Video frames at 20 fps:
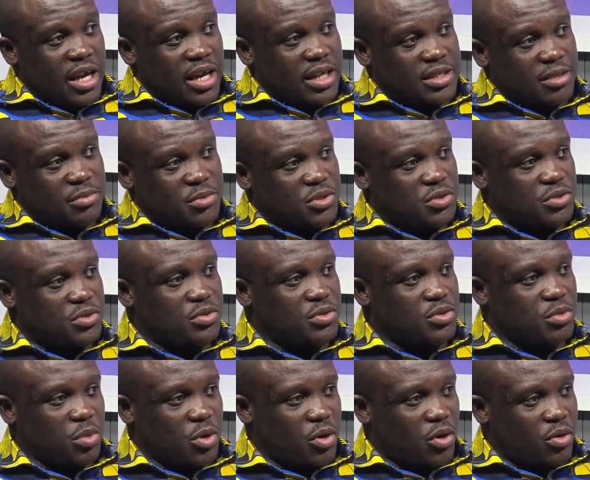Except you
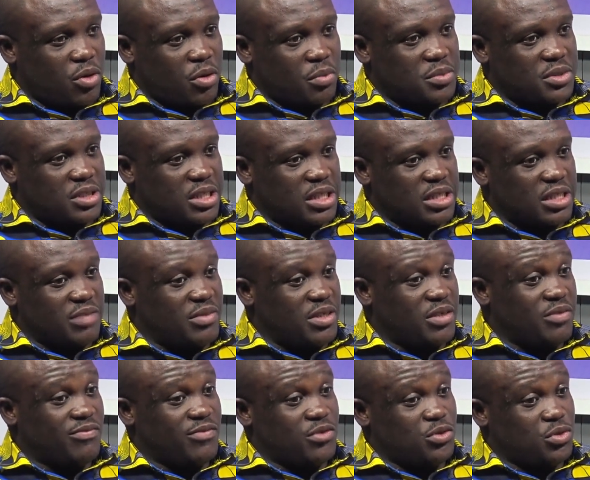choose to be corrupt. And
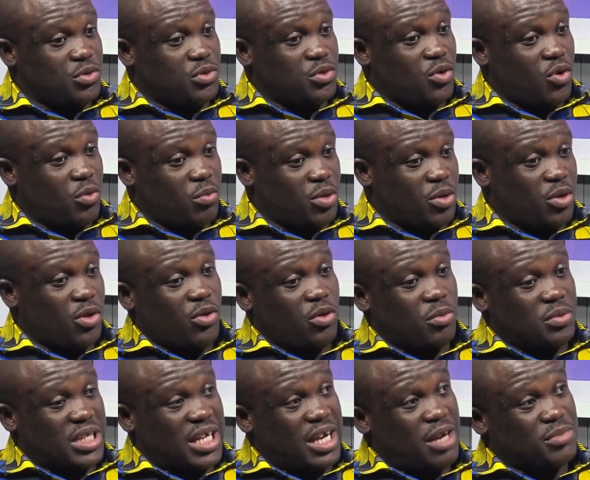even if you choose to be corrupt,
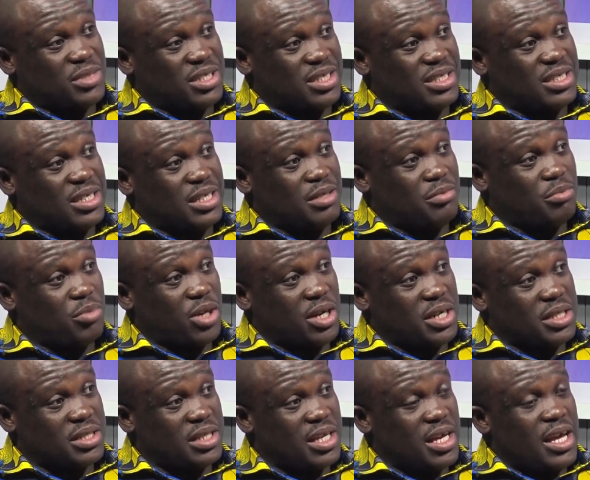corrupt, it comes at a certain
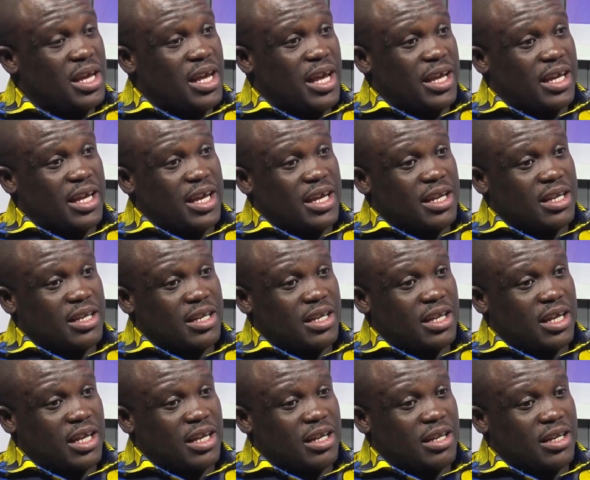price. Mm.
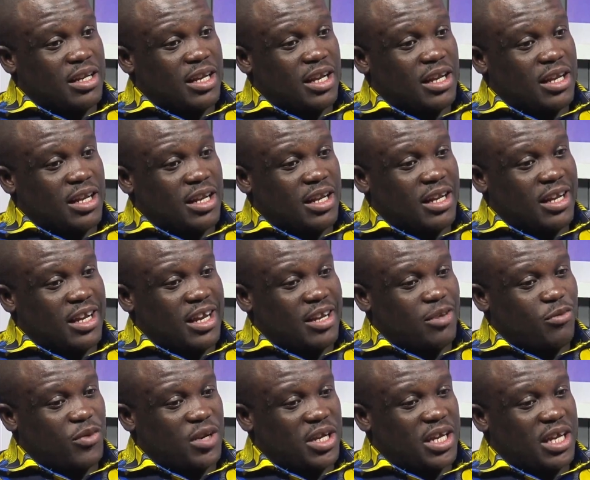Again, in, in,
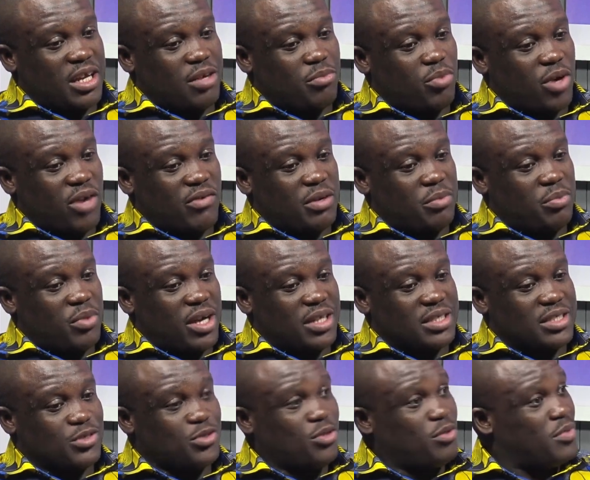in working in private
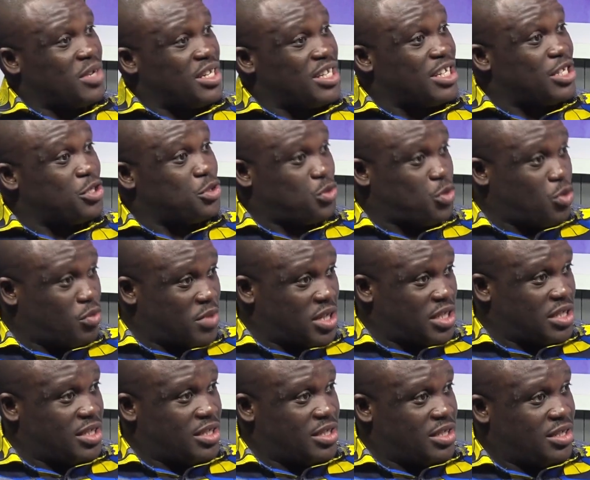practice, your money is your
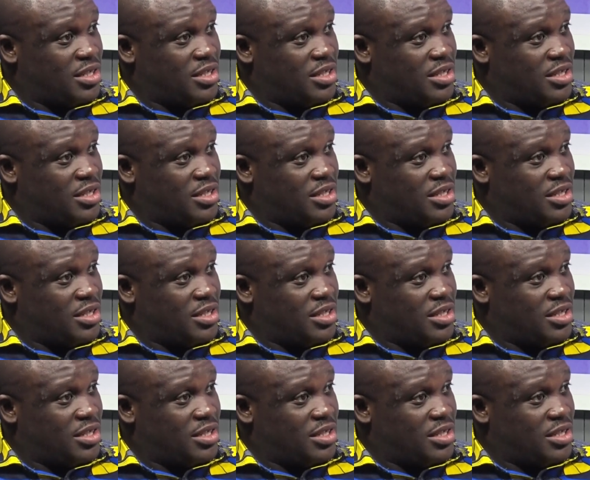money.